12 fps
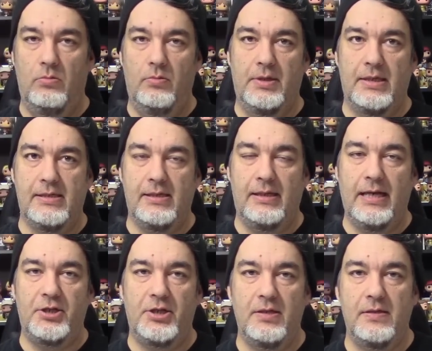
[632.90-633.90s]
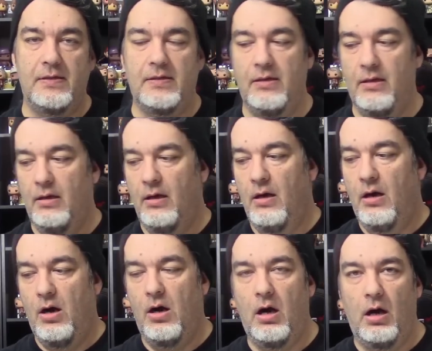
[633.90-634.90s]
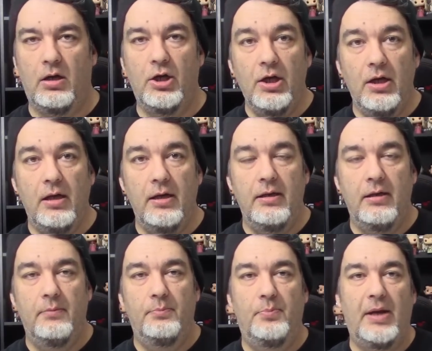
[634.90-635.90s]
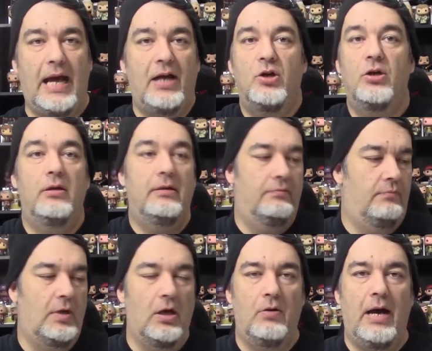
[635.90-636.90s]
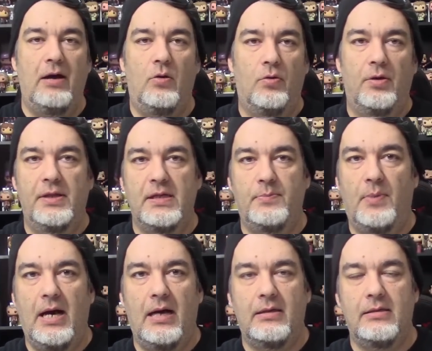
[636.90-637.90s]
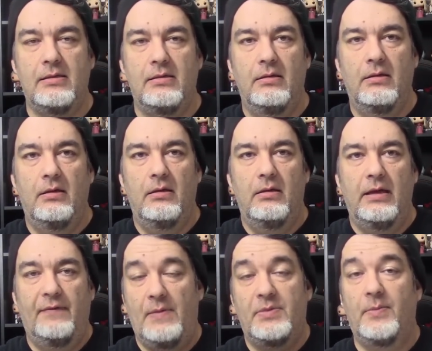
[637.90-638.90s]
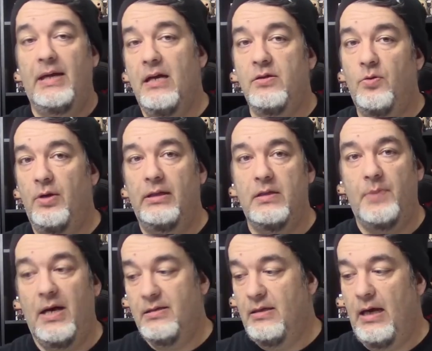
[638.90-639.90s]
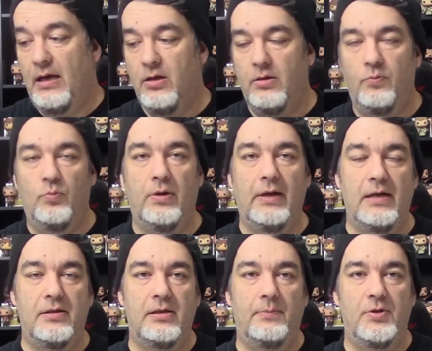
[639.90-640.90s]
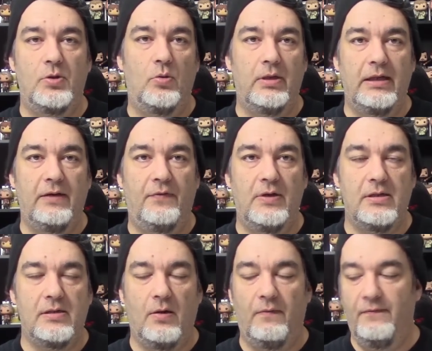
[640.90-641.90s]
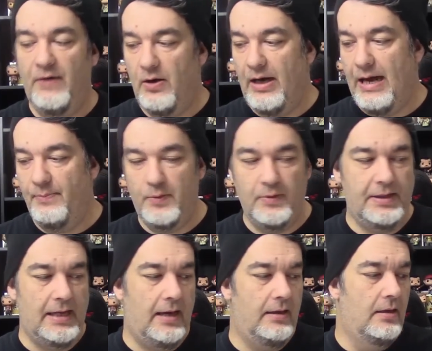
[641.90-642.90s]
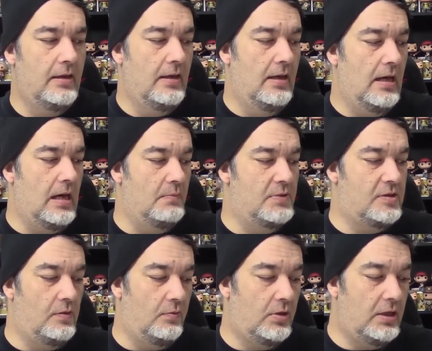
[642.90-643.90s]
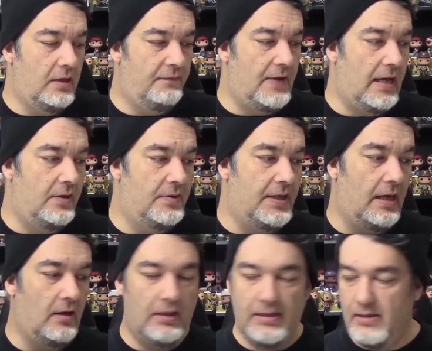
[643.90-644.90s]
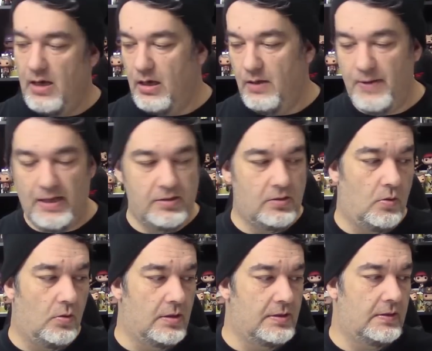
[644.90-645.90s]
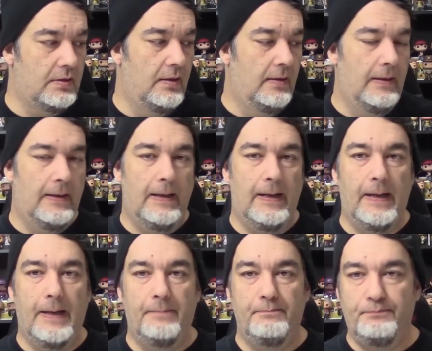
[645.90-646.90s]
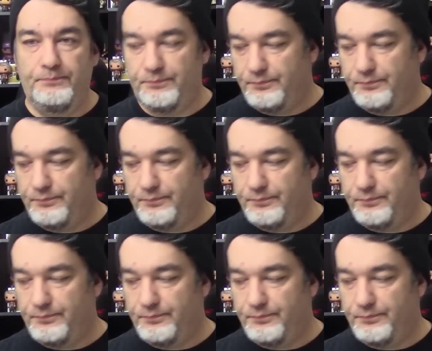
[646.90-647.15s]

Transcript: the selections are good, but I could, you know, I ordered this box. If I'm somebody else ordering this box, I could, would have gotten something totally different. So very happy with that. Um, so good value there. Let's talk about scores. Um,